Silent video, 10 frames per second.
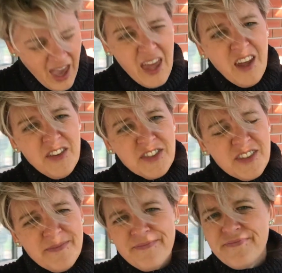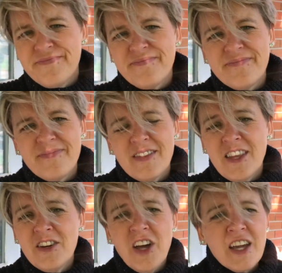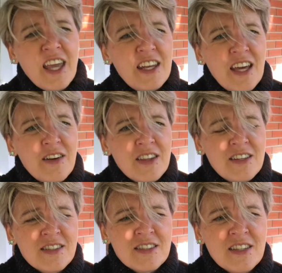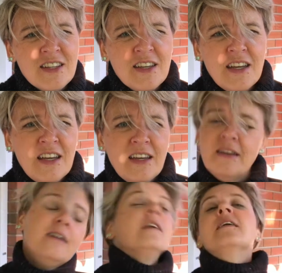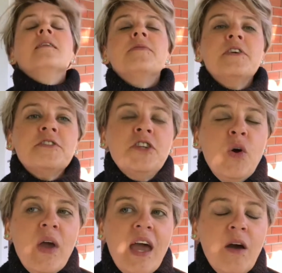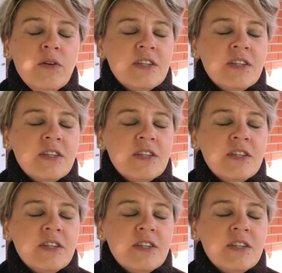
adults. They're not getting out of this. There's no way out.